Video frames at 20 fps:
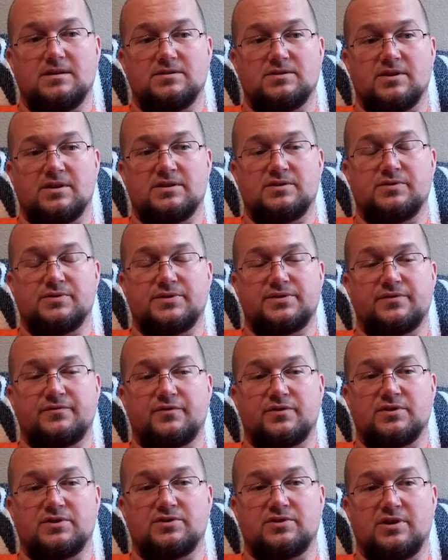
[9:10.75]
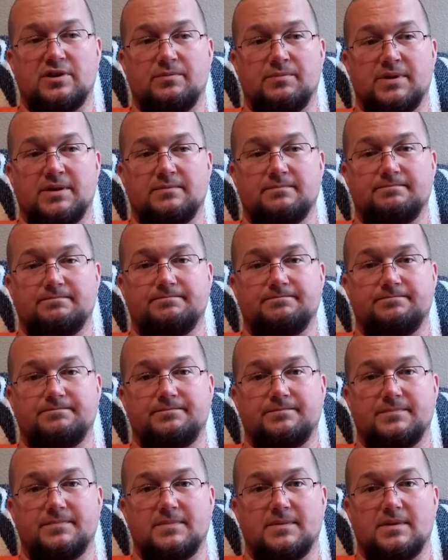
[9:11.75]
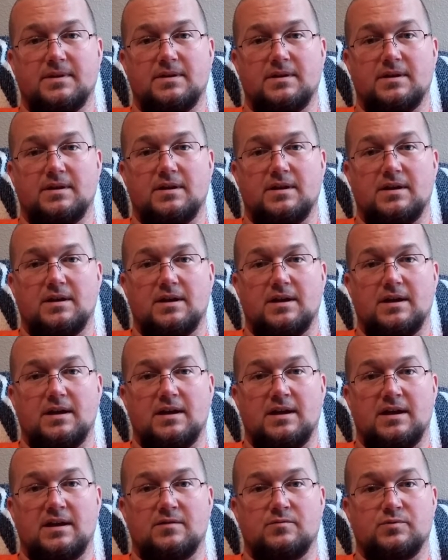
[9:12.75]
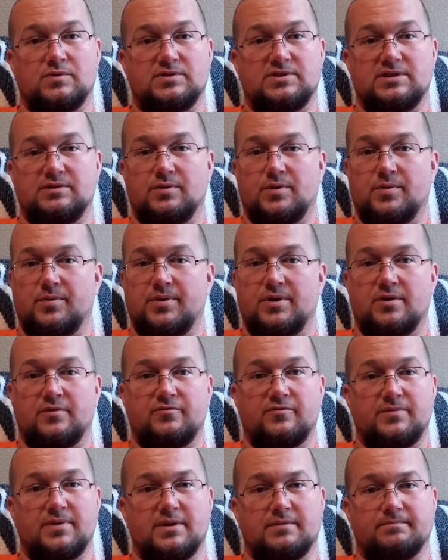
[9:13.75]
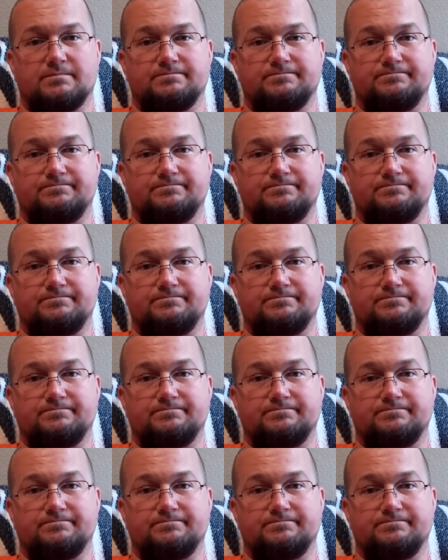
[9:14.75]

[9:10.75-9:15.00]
So this is the first treatment, and we'll see where we go from there.